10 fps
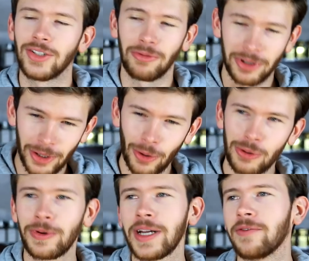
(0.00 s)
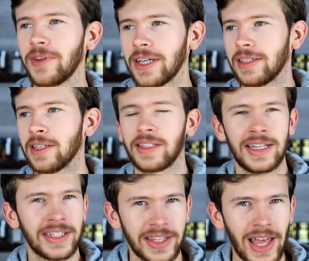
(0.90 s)
So good old Creed
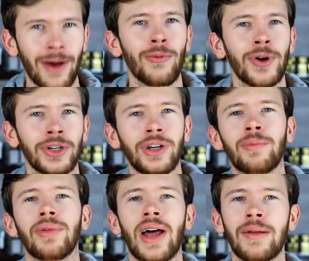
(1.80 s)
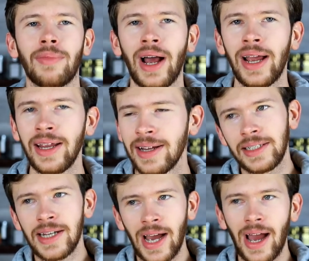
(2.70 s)
Aventus. Is that one a good blind buy?
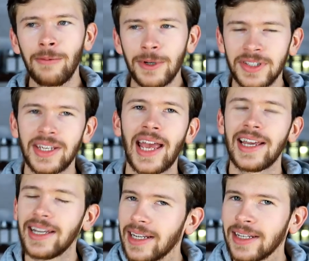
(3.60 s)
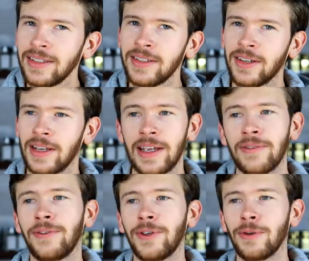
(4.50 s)
Yeah, I would say it is.
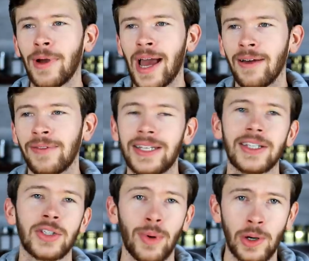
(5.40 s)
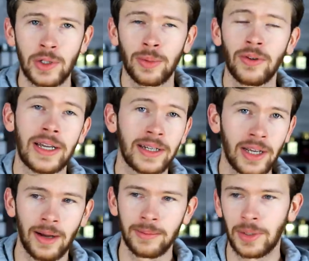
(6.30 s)
If you have the disposable
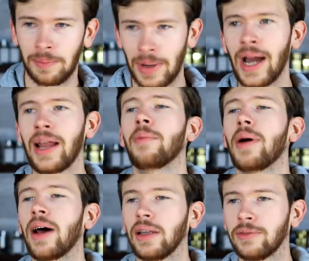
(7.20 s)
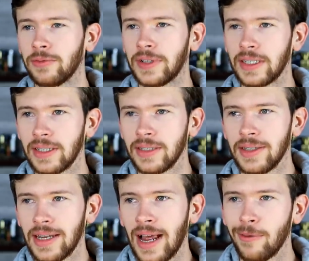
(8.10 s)
income to buy a bottle of
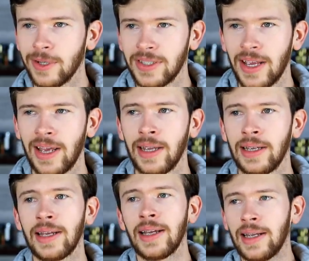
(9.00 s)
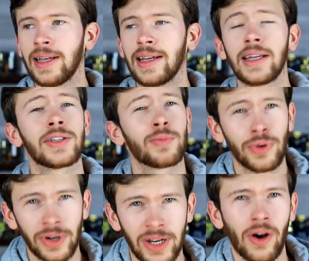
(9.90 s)
Aventus, then I would say it's
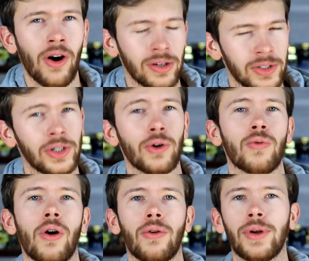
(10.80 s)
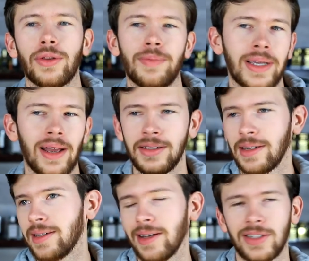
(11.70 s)
pretty hard to go wrong with because
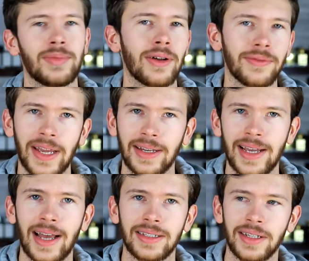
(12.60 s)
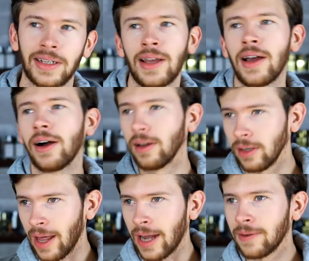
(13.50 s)
it does smell fantastic. A
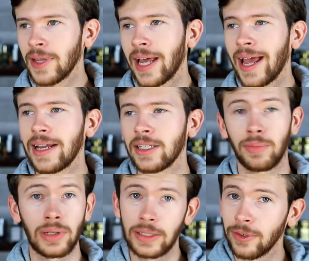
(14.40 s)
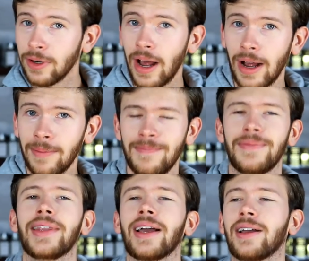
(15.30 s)
lot of the hate, believe it or not,
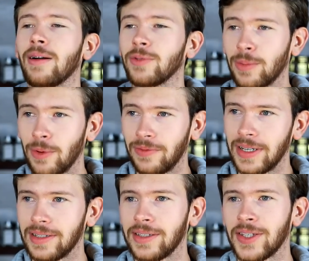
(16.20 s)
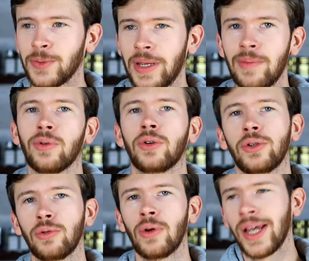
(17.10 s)
that comes from Aventus is people
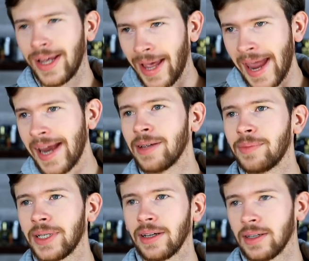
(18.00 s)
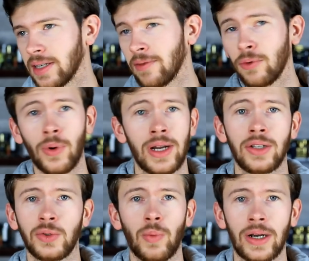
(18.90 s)
who hate it because everyone
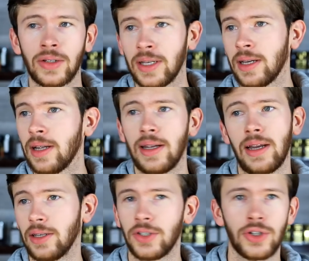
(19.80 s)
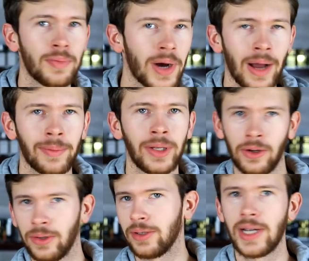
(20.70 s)
else wears it and it's too
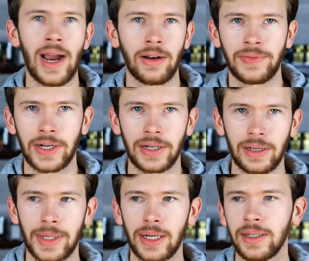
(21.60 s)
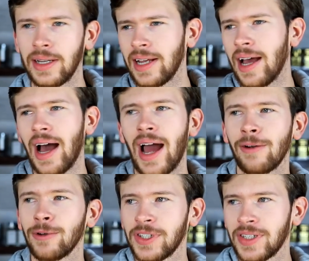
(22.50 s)
popular and they're tired of hearing about it.
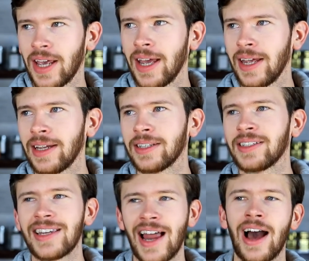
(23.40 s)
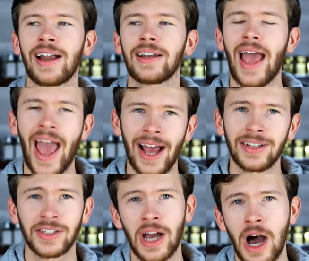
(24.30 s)
I would say it's not
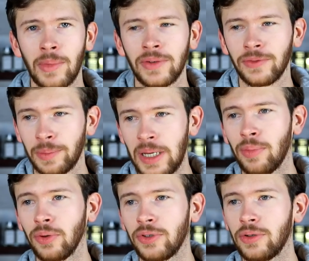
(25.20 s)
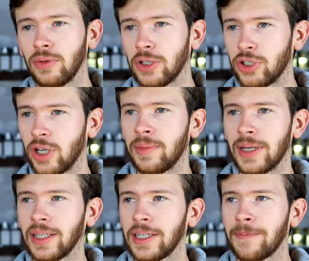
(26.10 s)
as common for people to
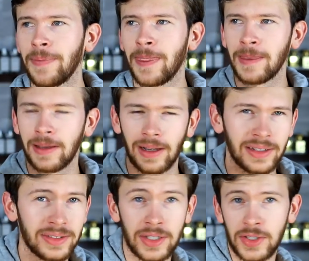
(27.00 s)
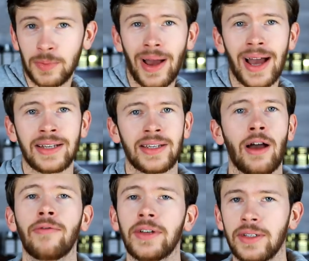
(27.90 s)
legitimately uh, despise
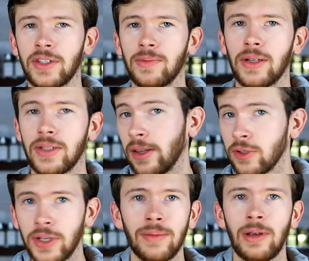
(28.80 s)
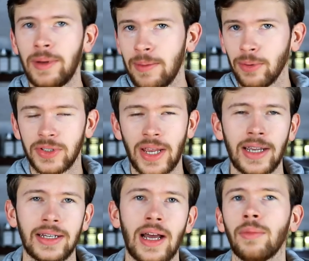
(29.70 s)
how Aventus smells. Now there's gonna be people
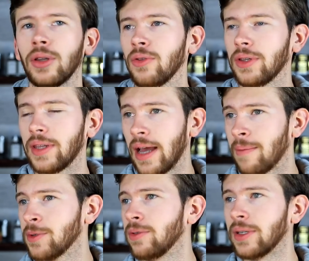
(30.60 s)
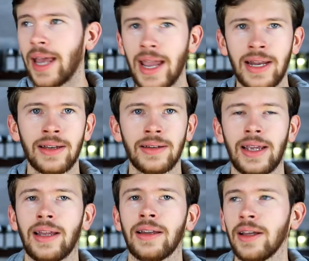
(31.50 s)
saying it down below that they absolutely hate it
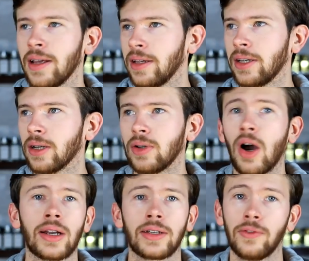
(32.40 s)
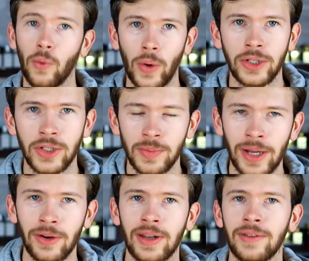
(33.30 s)
and, you know, Nautica Voyage is
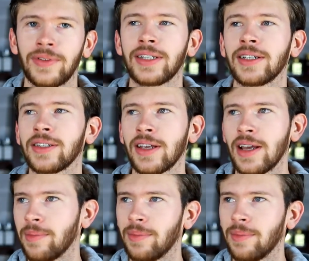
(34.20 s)
better than Aventus,